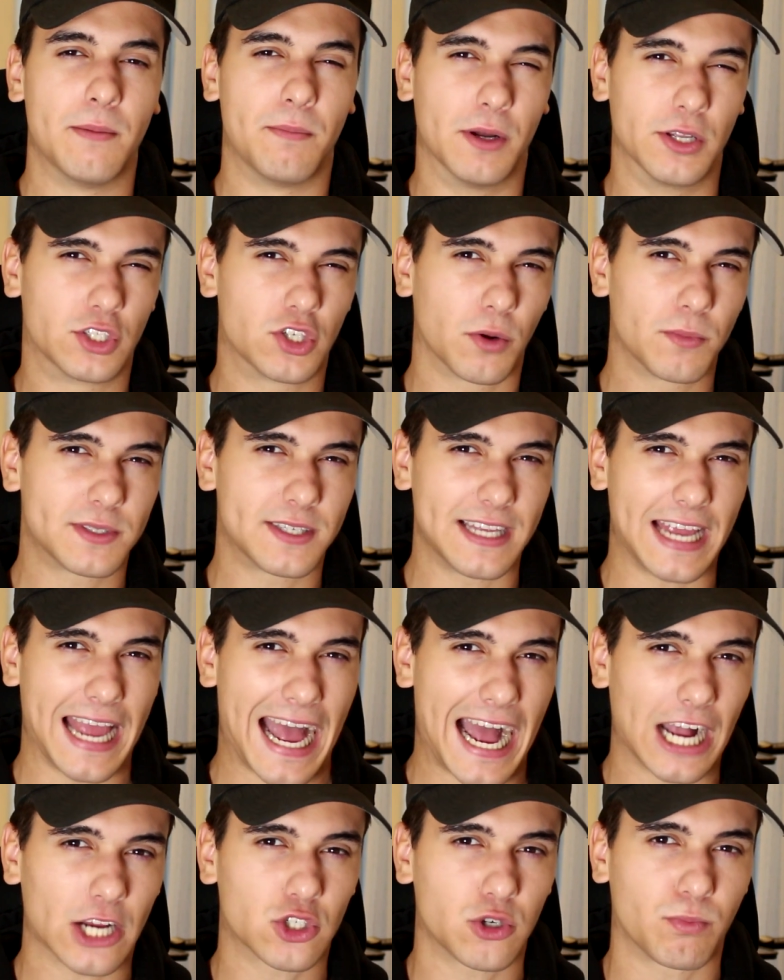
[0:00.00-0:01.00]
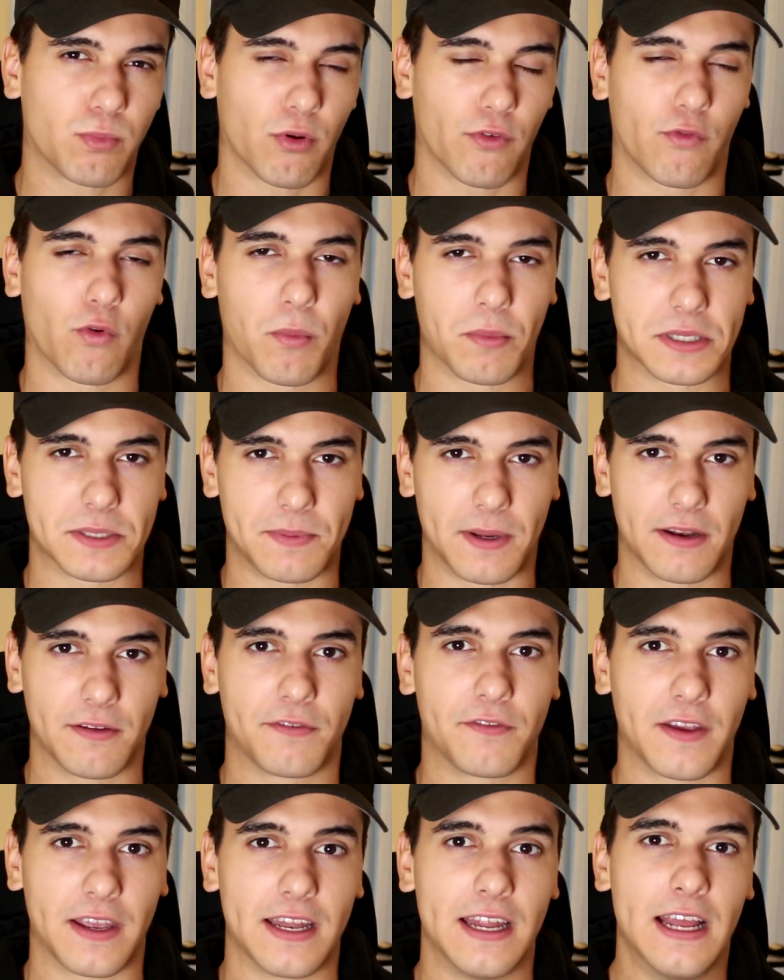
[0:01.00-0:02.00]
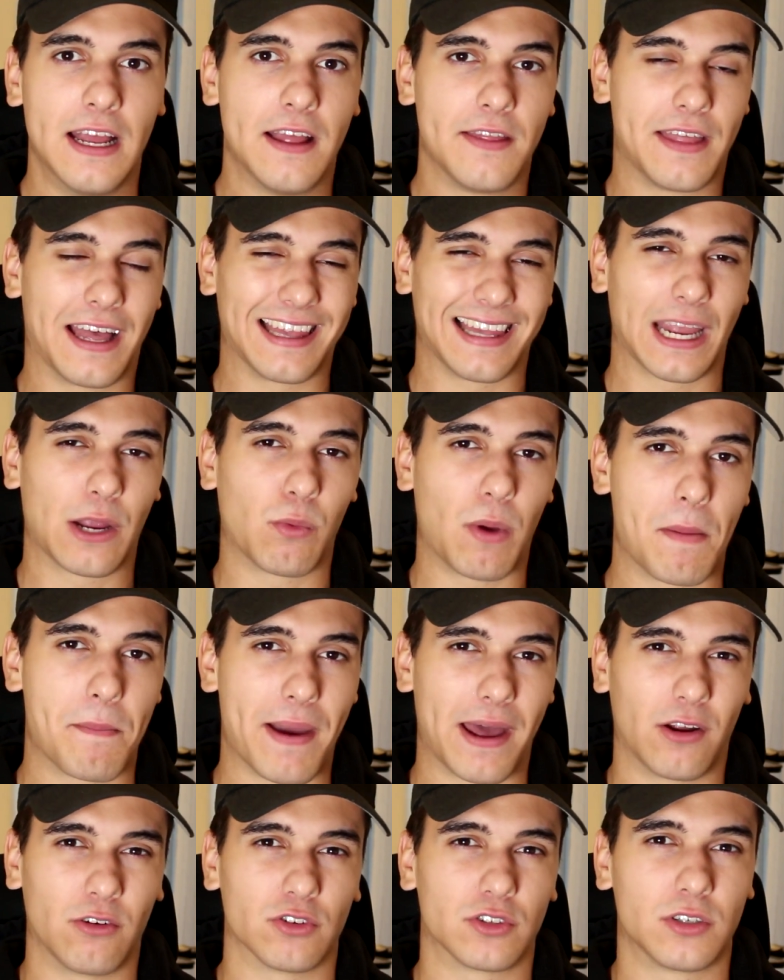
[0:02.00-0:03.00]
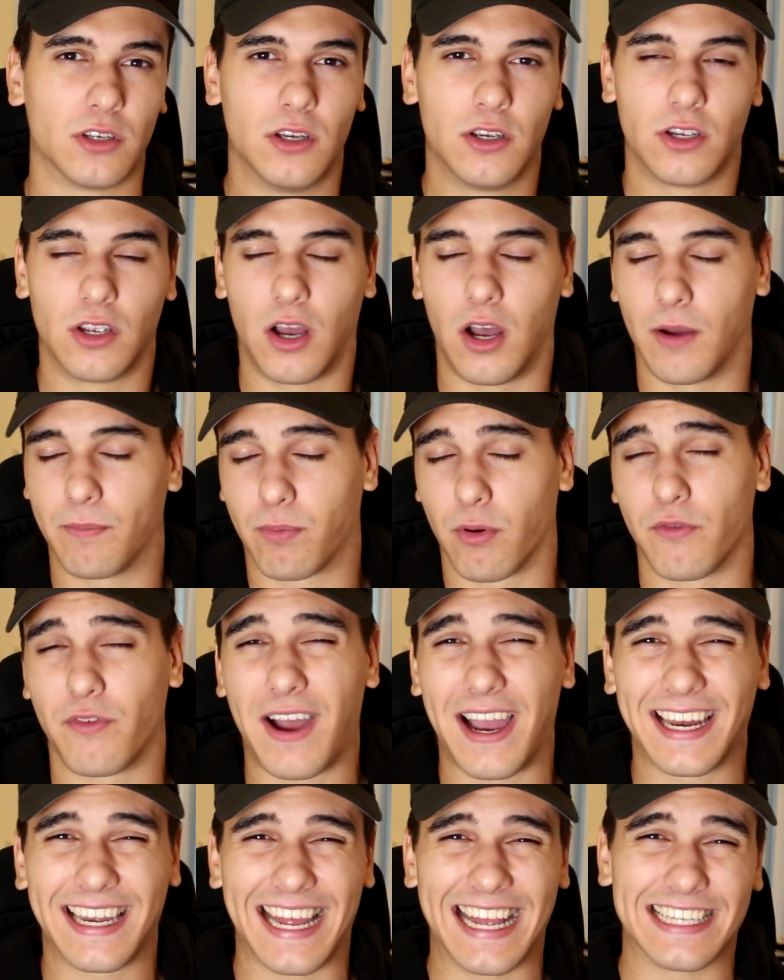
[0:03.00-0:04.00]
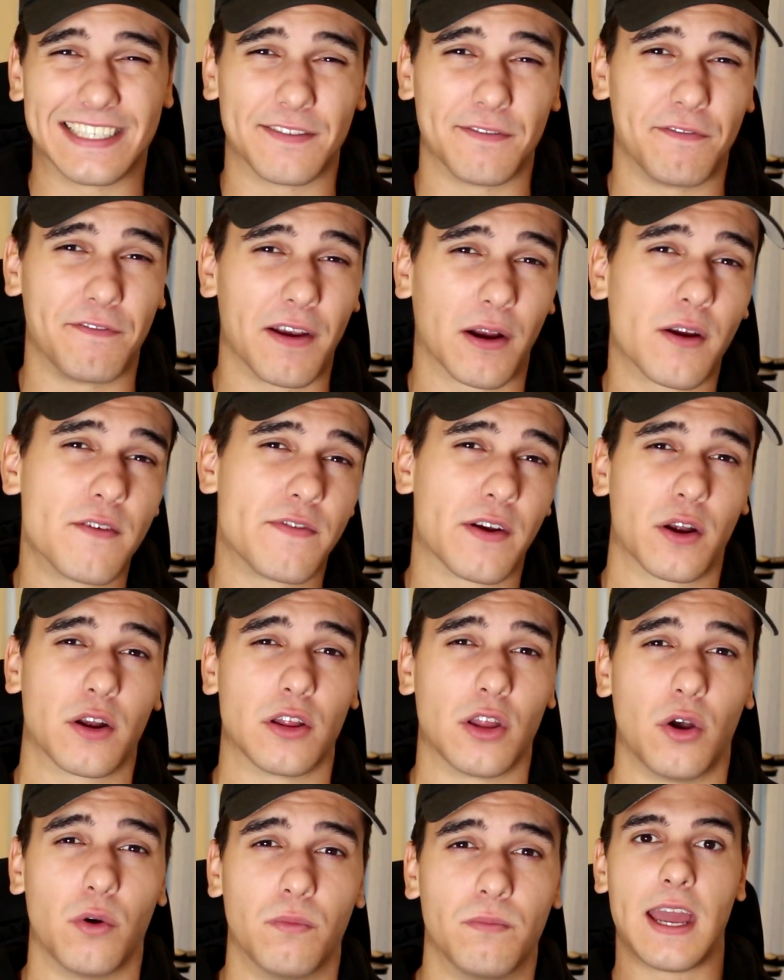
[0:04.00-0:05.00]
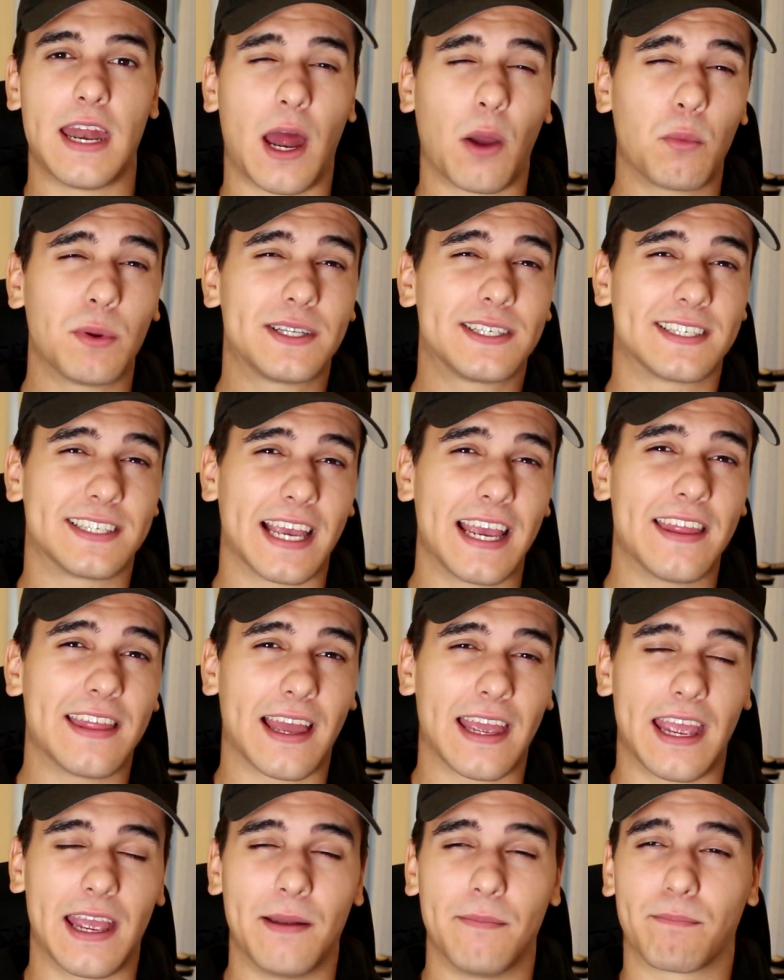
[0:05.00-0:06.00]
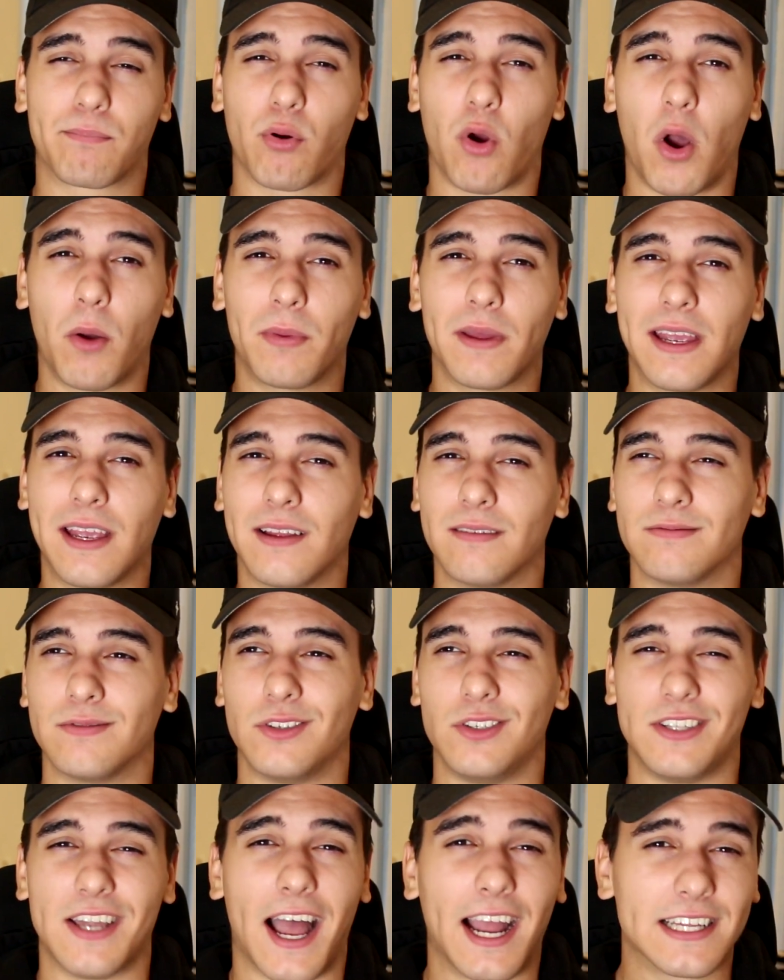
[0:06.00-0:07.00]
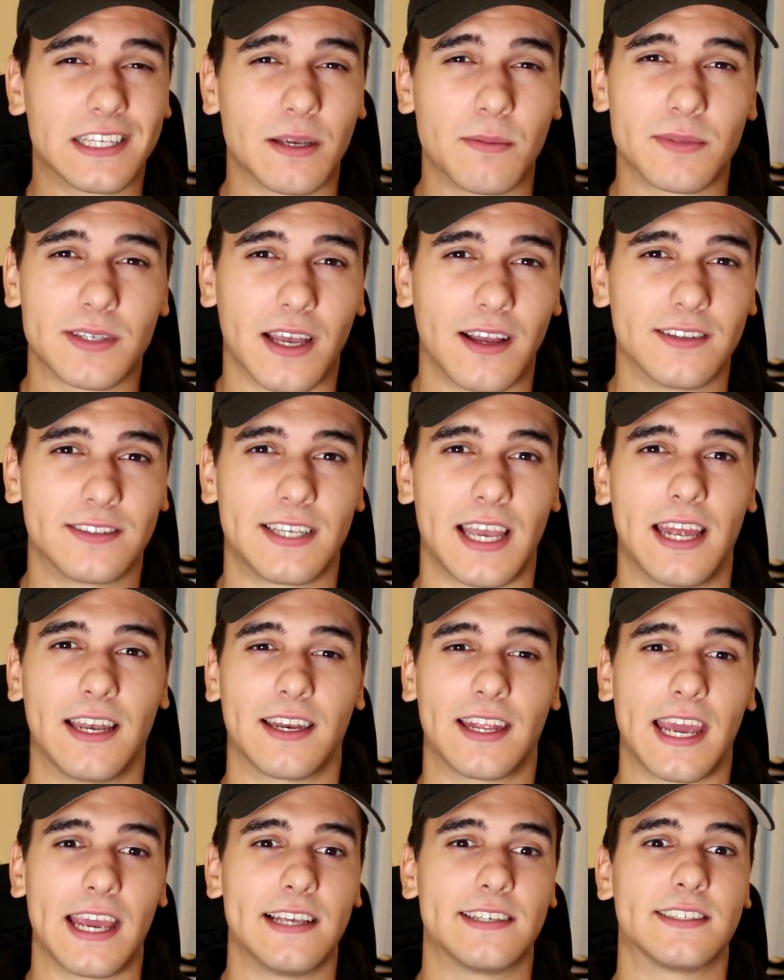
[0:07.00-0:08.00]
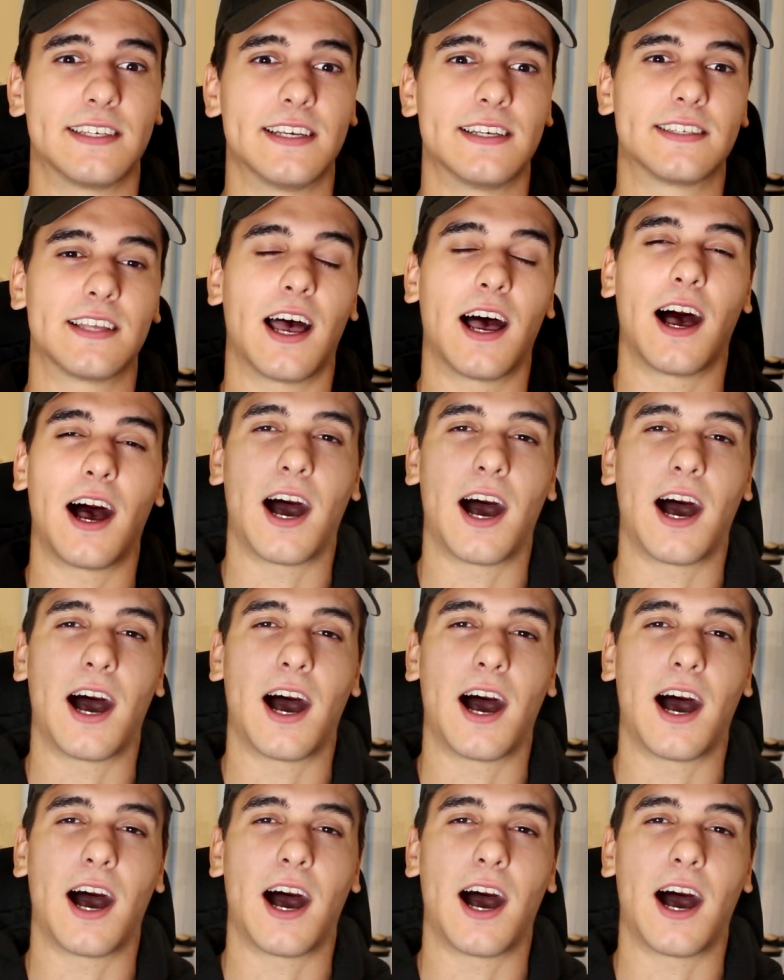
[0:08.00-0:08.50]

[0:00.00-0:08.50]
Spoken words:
But in terms of the actual performance benefit that lightweight pedals provide, it's very low. And I would say that in probably 9 times out of 10 cases, a